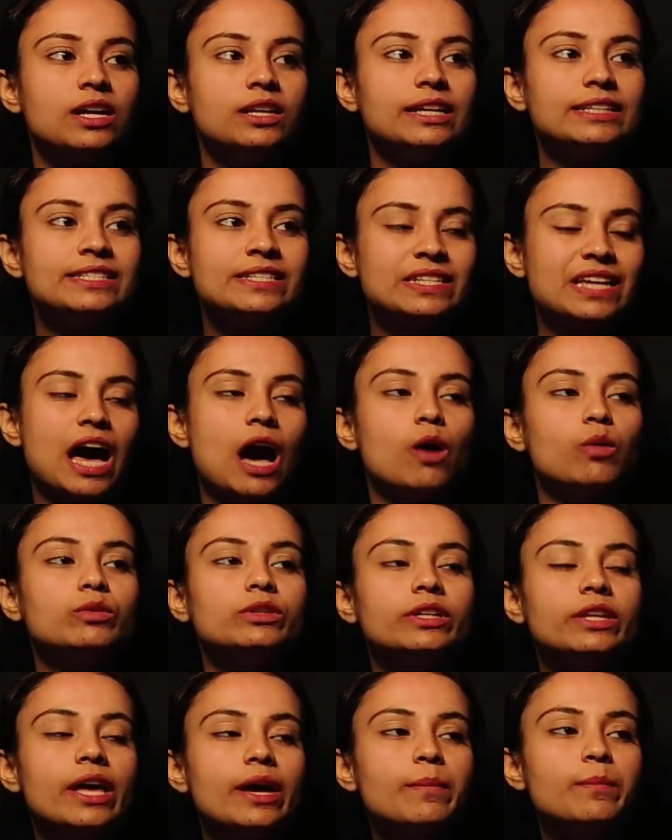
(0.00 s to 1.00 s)
Let's
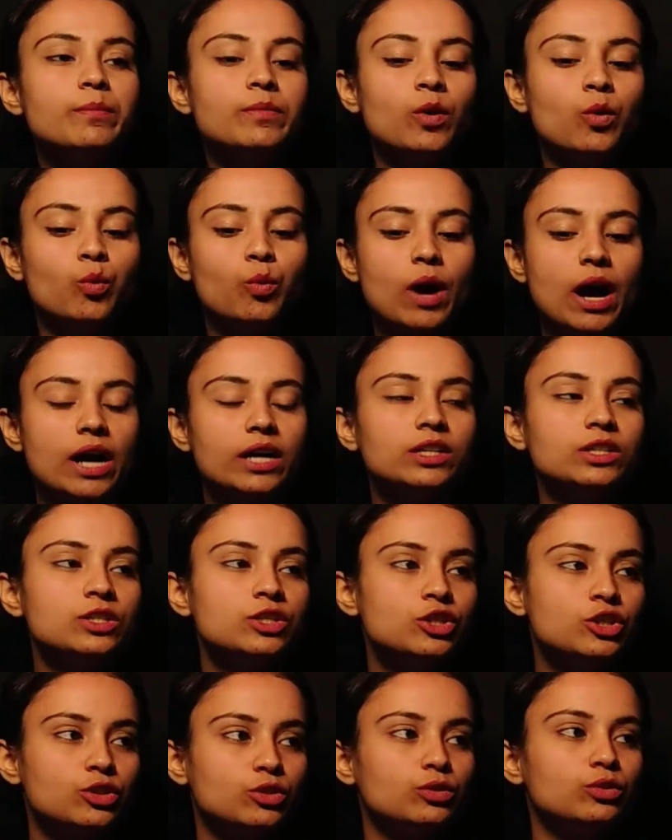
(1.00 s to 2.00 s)
count them. 1,
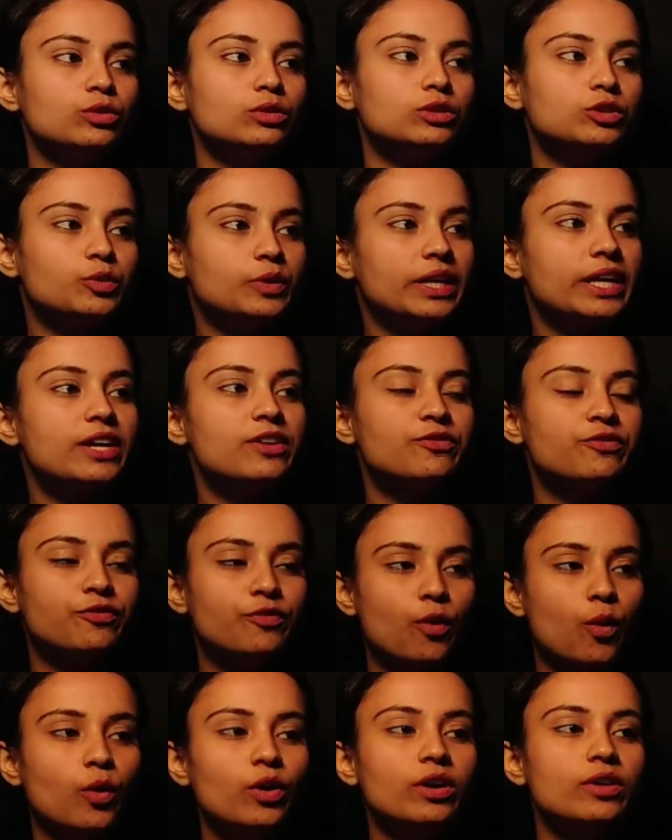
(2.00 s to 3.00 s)
2, 3,
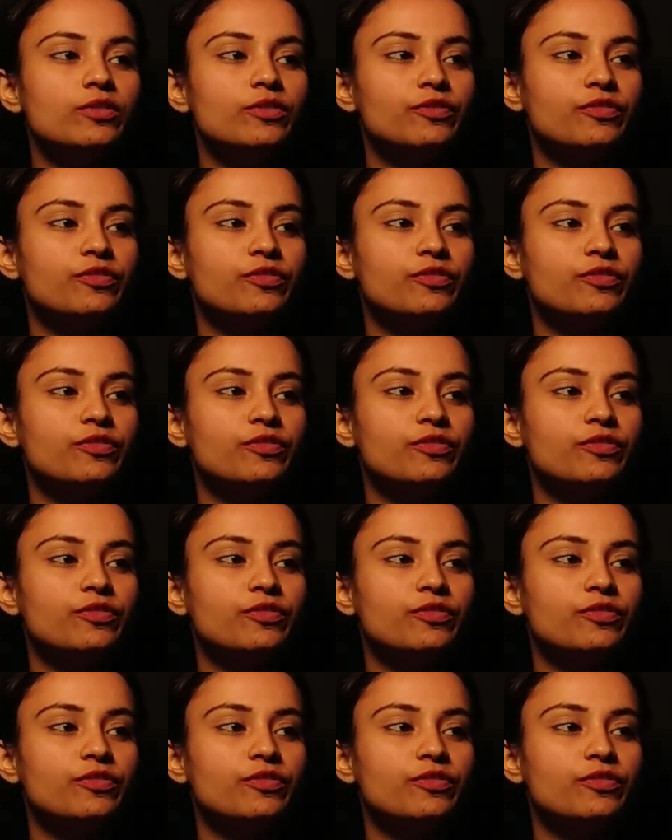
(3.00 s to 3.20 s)
4,